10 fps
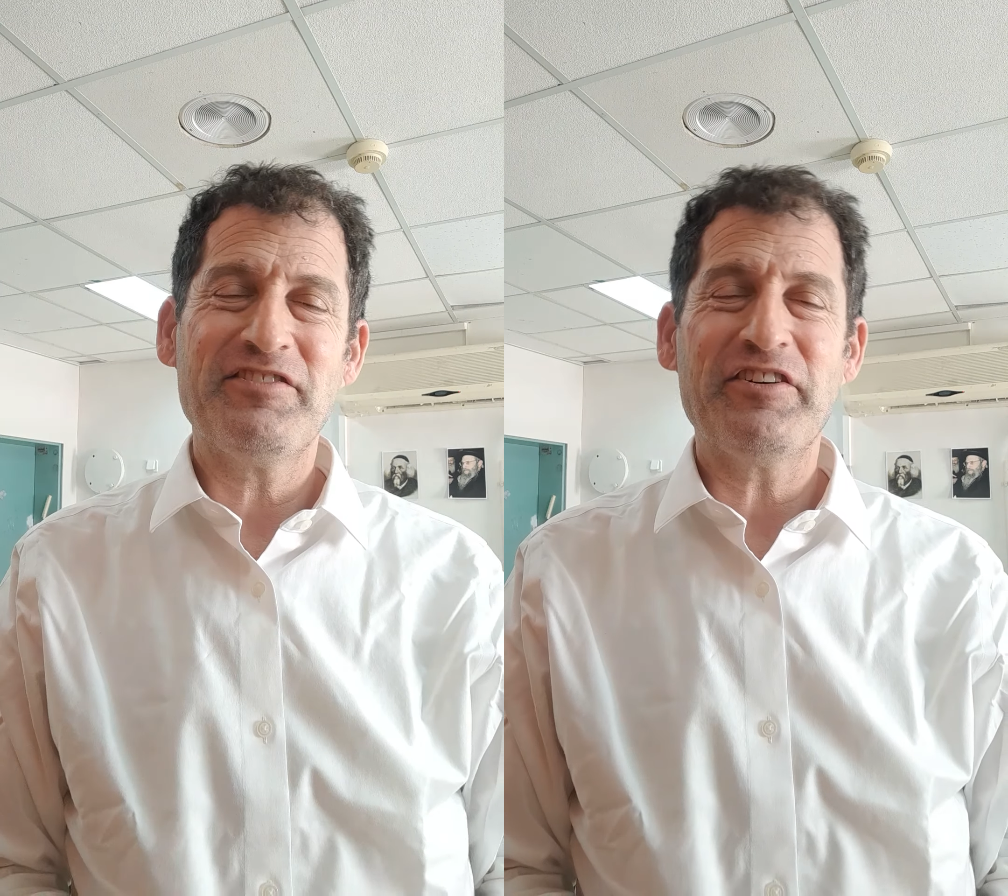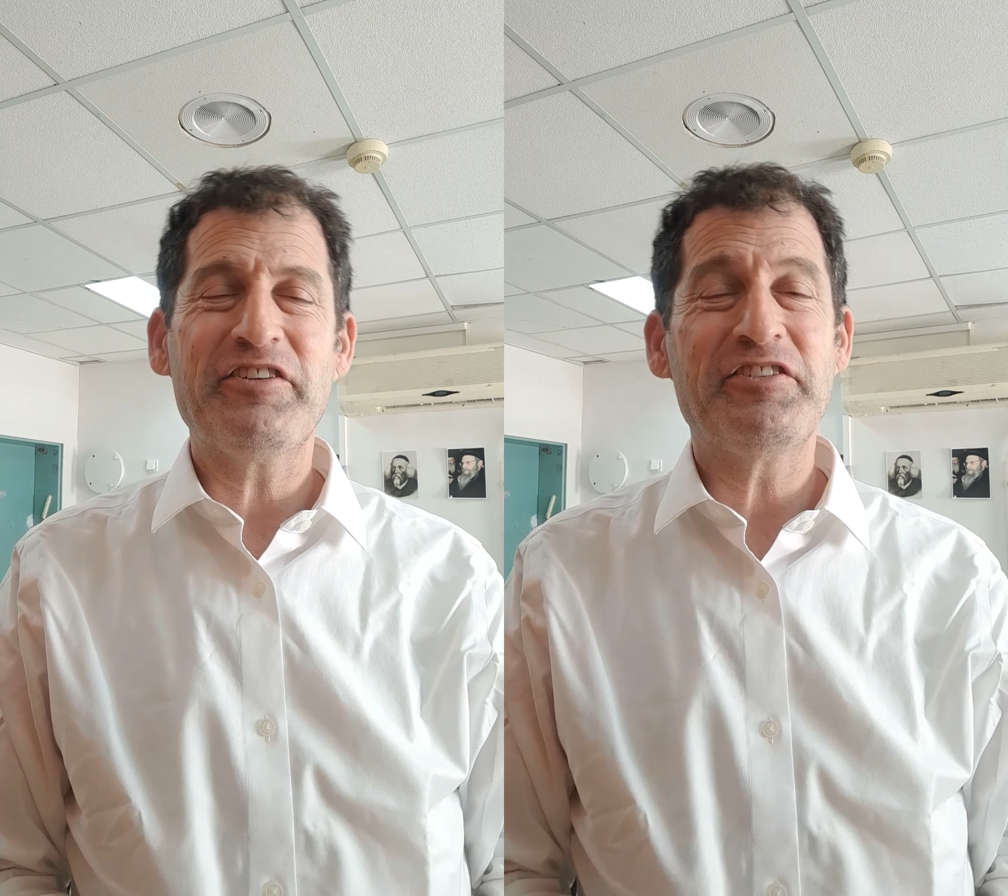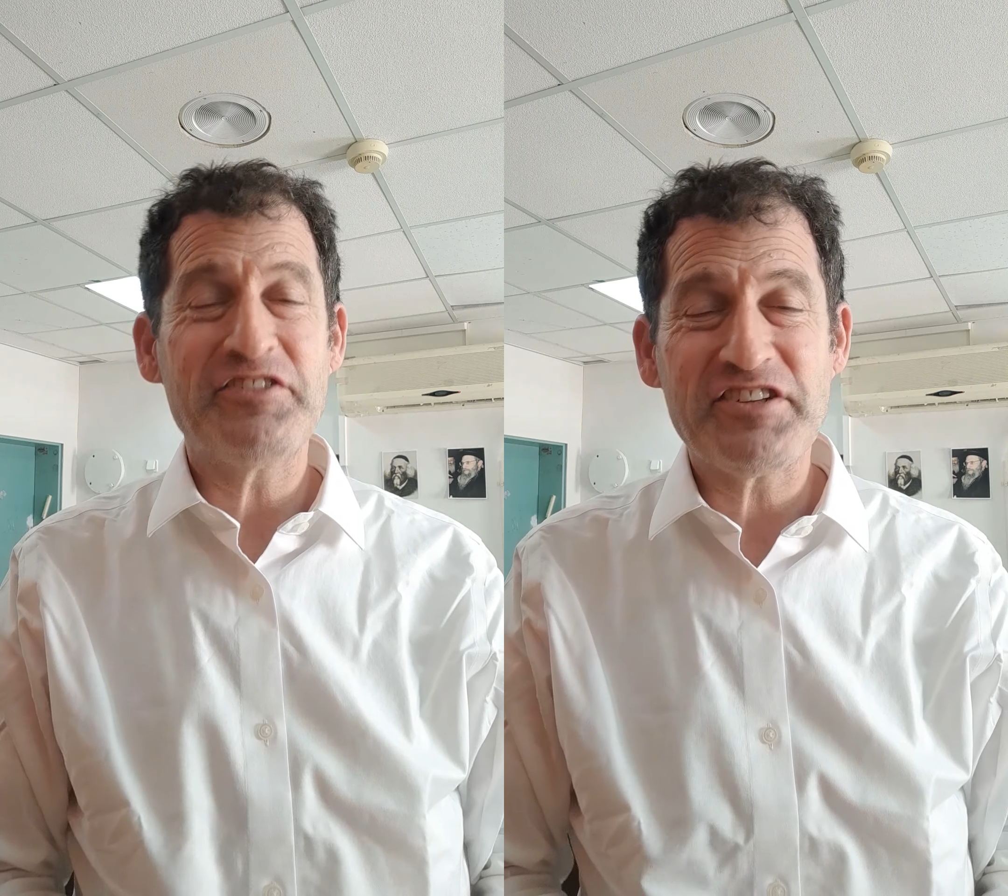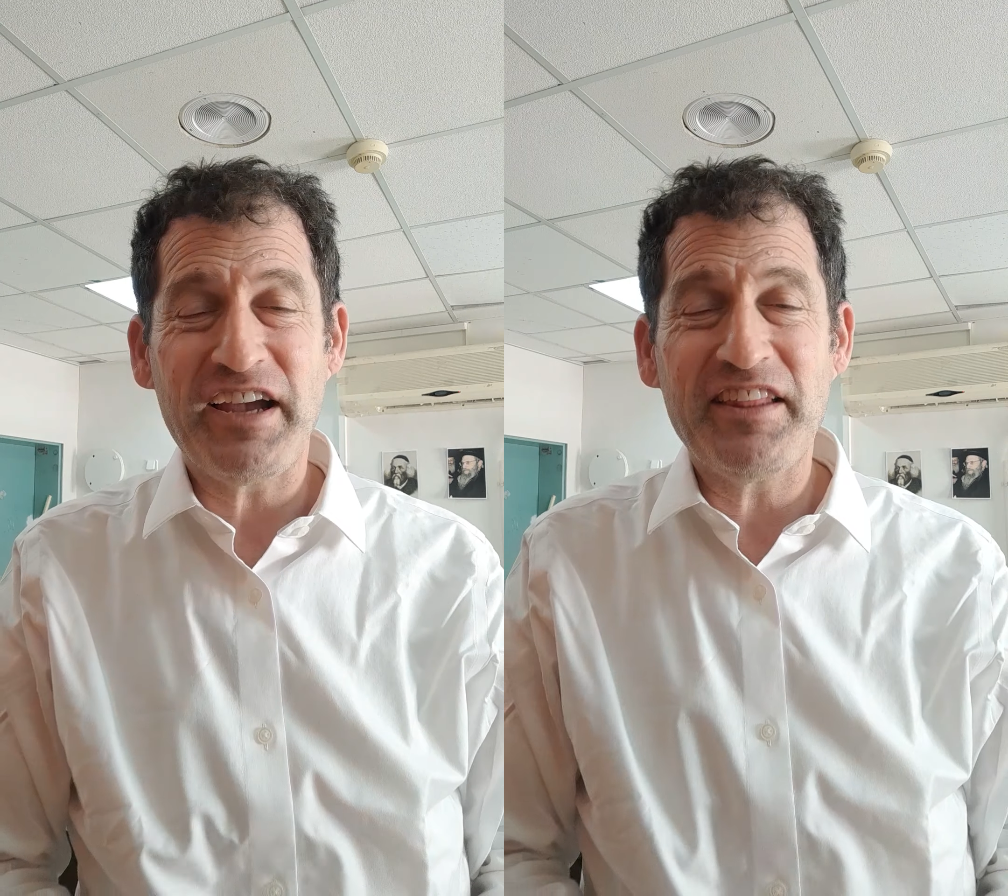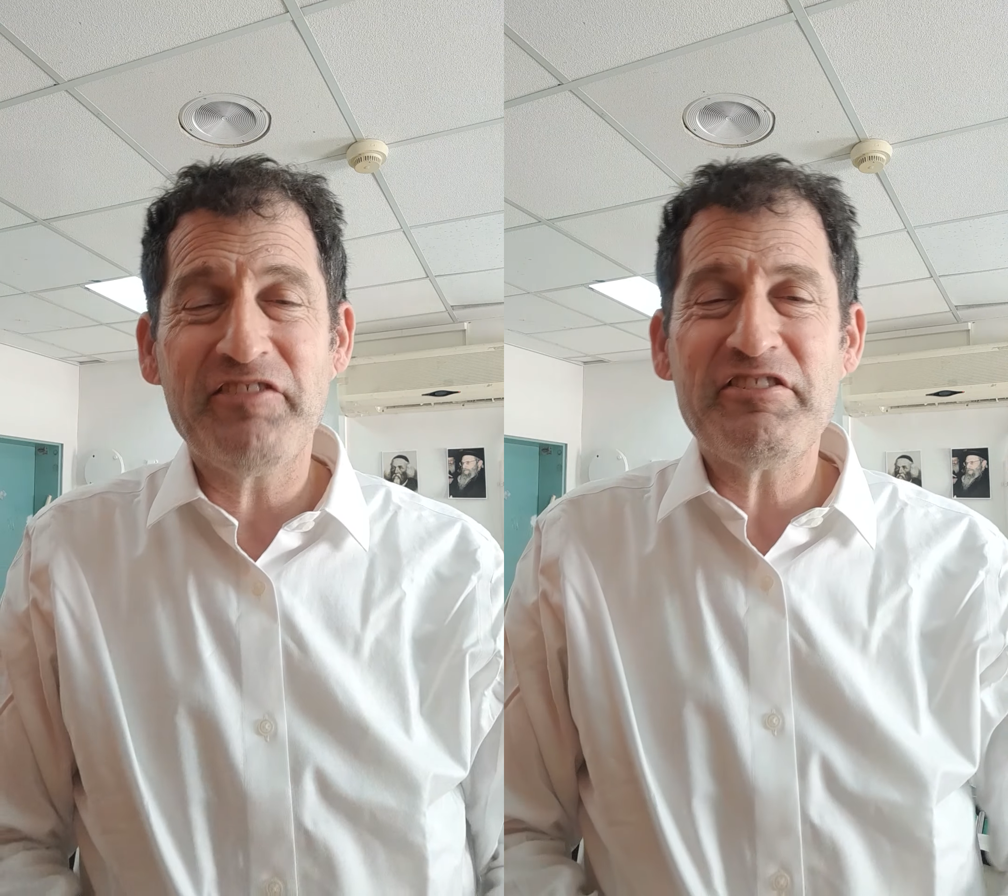Very good
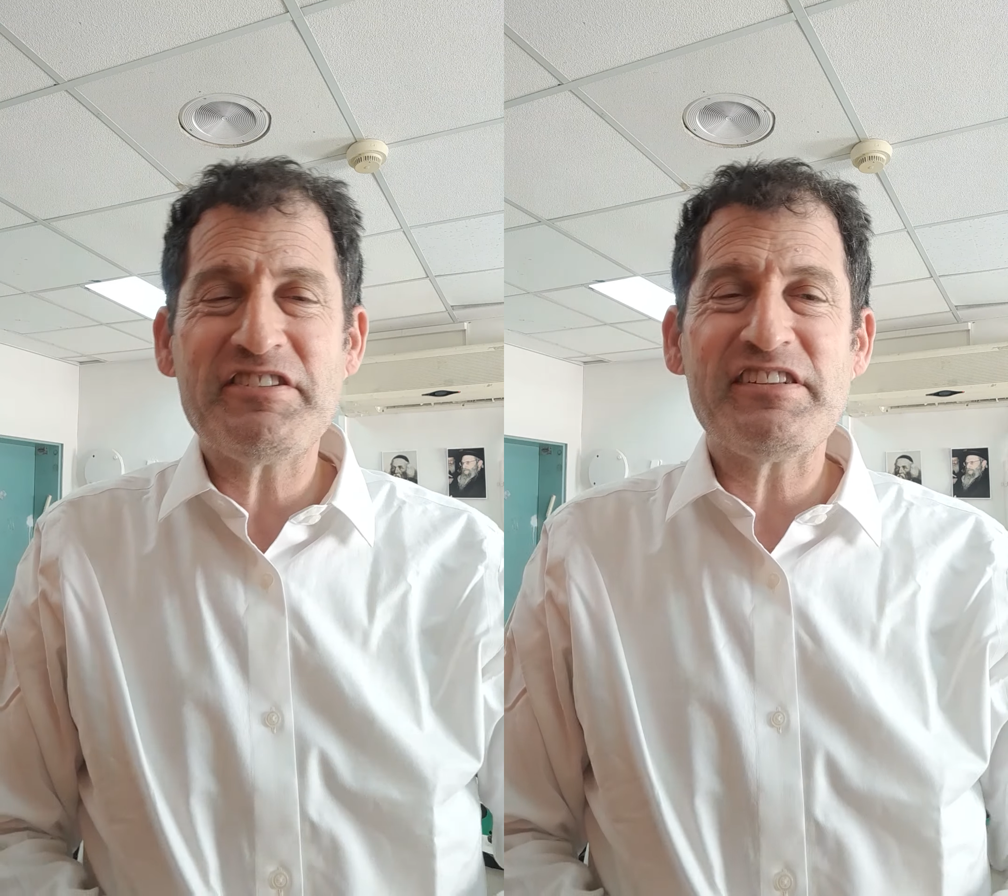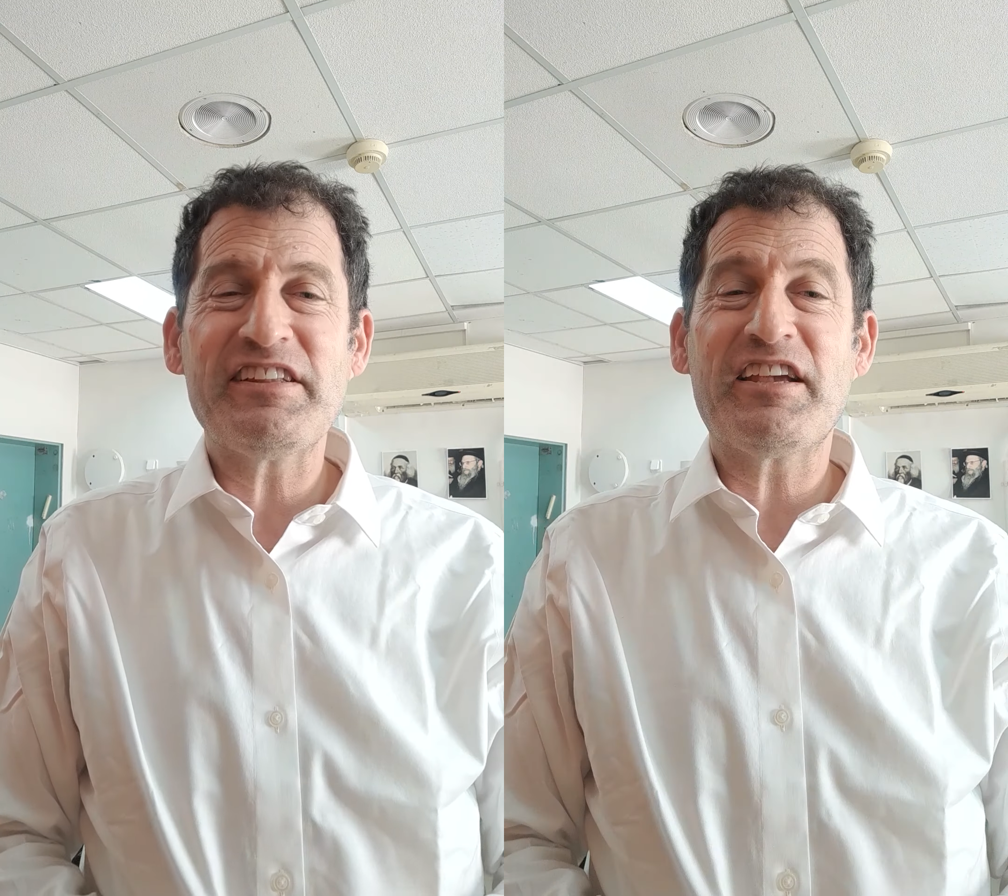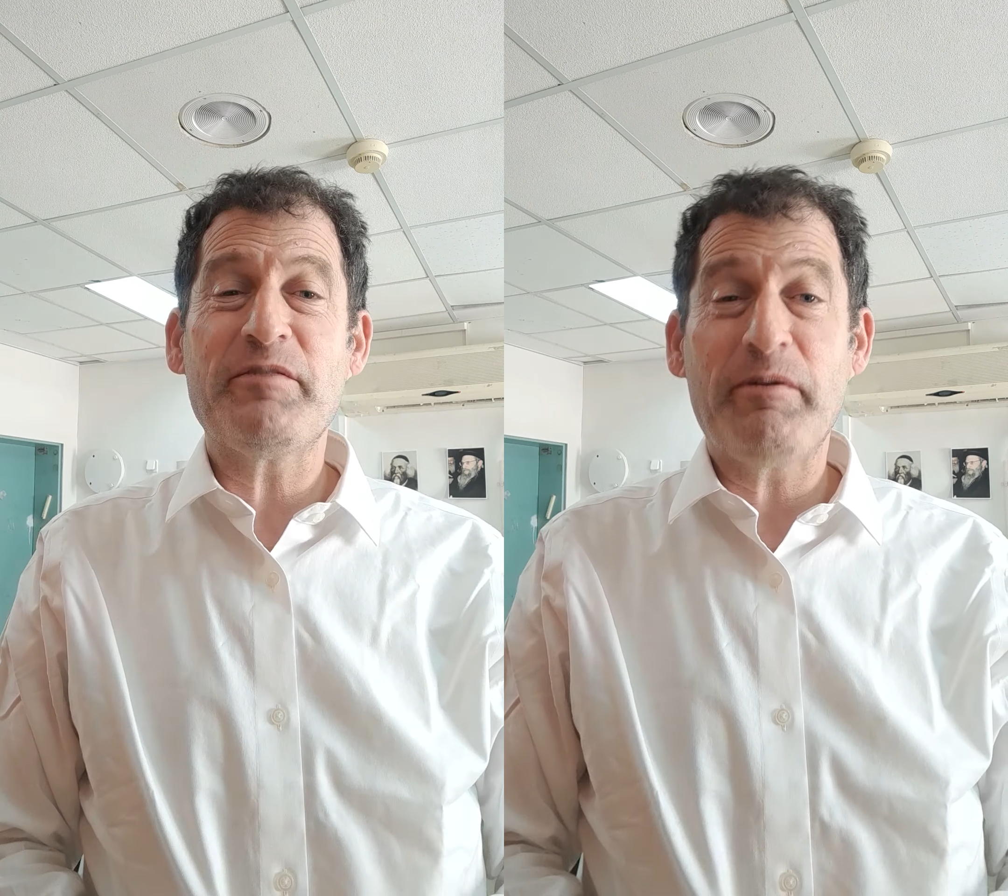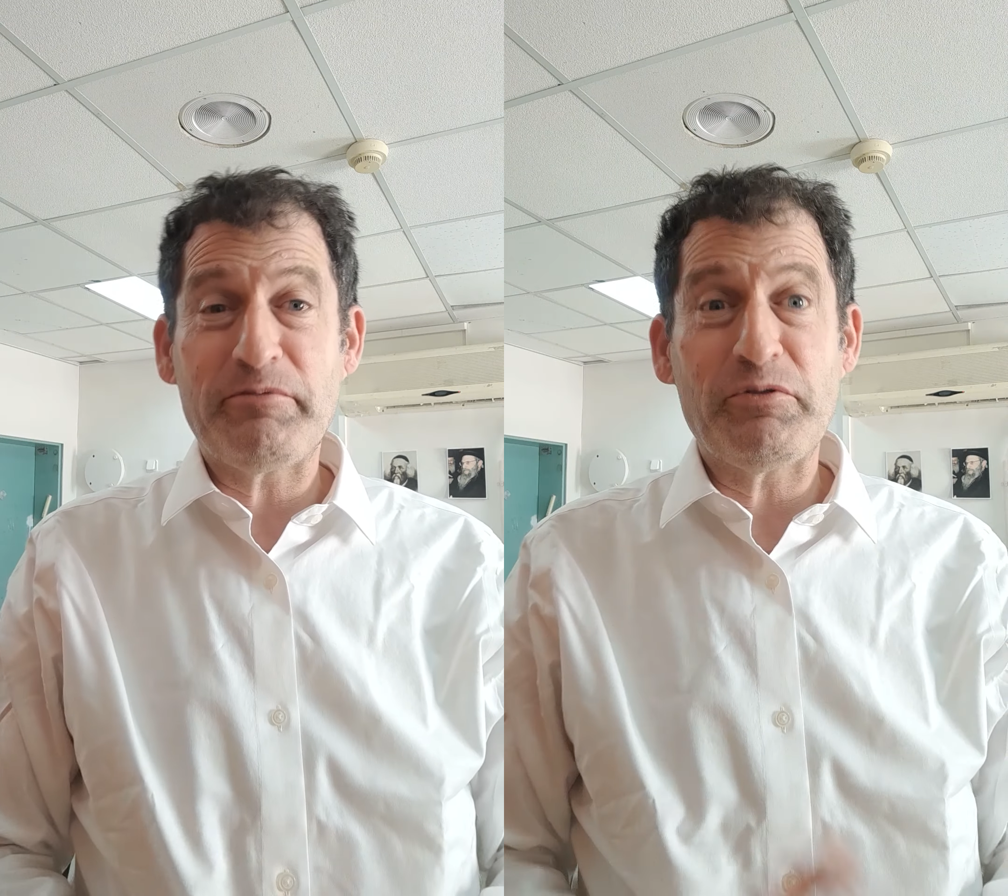shaila recently came up.